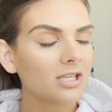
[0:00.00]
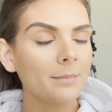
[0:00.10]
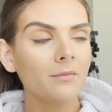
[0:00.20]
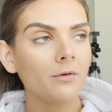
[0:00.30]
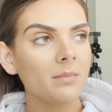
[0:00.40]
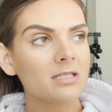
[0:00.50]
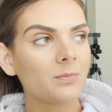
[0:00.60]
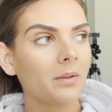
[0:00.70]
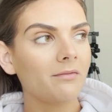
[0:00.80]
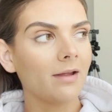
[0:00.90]
coming from a
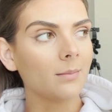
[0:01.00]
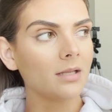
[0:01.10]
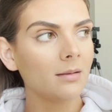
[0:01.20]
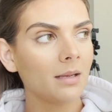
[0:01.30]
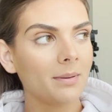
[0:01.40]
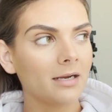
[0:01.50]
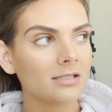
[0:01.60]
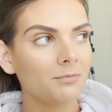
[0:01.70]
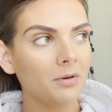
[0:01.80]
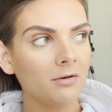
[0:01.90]
split family, my parents
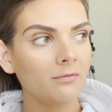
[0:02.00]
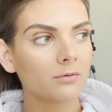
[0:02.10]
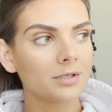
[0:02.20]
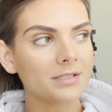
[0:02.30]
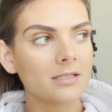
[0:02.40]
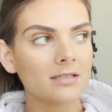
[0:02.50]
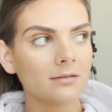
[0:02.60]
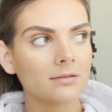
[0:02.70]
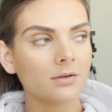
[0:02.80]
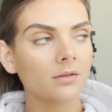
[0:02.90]
have been divorced since I
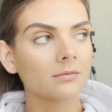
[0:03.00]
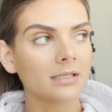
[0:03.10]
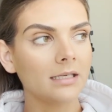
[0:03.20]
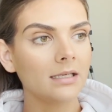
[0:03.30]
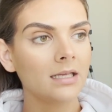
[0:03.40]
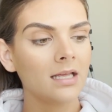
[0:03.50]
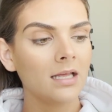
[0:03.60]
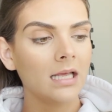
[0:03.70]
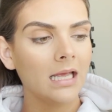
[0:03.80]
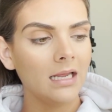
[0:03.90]
was 3.
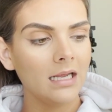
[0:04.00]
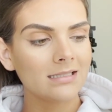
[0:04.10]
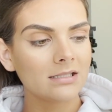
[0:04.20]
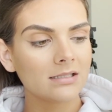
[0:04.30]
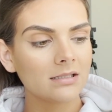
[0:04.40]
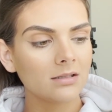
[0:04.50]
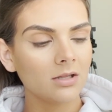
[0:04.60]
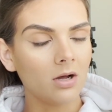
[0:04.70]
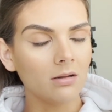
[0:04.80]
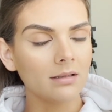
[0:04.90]
It's the
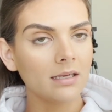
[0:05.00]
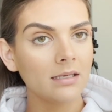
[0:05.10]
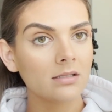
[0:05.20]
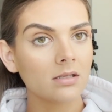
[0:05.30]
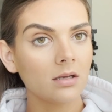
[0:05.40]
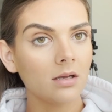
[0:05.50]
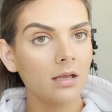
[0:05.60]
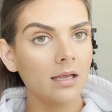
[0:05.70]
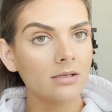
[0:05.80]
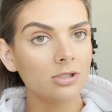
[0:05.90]
holidays
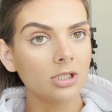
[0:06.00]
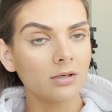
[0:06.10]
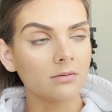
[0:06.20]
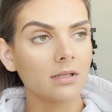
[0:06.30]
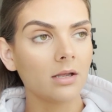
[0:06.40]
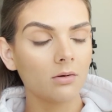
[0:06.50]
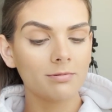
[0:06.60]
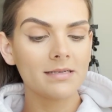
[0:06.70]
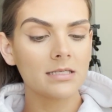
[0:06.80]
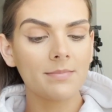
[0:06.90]
in general, like
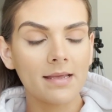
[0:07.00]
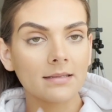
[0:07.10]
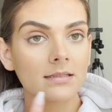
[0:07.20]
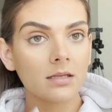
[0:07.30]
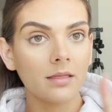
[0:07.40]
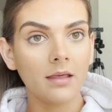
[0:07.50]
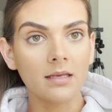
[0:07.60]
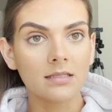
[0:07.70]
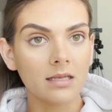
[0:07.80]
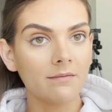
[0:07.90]
Christmas,
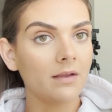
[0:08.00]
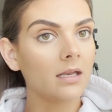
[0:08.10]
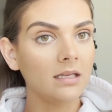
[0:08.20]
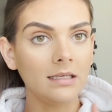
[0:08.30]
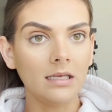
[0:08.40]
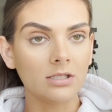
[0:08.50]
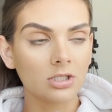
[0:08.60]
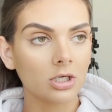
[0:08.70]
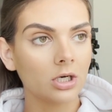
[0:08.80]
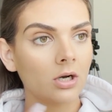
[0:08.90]
Thanksgiving,
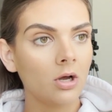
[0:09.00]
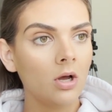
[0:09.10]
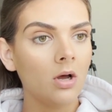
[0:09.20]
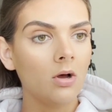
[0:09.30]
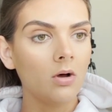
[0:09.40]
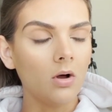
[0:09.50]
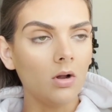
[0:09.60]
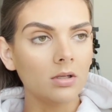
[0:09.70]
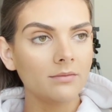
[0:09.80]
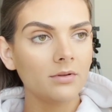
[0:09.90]
Easter,
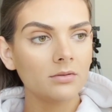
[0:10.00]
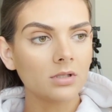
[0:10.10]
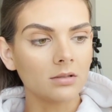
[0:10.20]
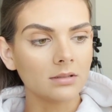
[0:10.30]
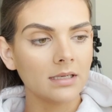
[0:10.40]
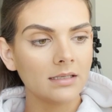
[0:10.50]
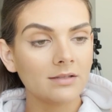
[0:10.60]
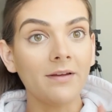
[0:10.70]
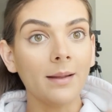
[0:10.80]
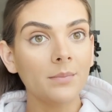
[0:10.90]
all of those holidays,
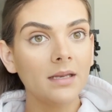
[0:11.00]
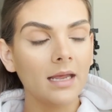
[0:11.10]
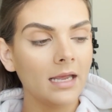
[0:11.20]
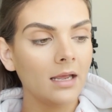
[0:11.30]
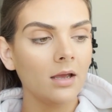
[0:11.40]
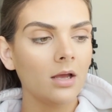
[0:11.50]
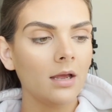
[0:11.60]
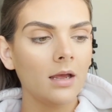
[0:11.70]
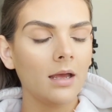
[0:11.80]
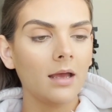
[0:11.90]
Family Day,
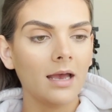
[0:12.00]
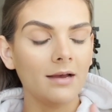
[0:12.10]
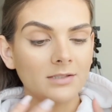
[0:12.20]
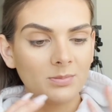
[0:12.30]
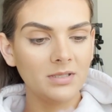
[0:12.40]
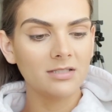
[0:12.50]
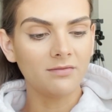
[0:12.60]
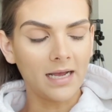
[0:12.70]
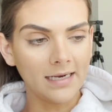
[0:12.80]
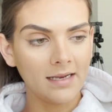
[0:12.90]
have to be
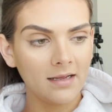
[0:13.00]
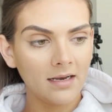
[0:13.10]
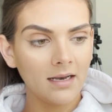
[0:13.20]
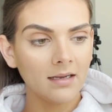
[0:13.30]
divided,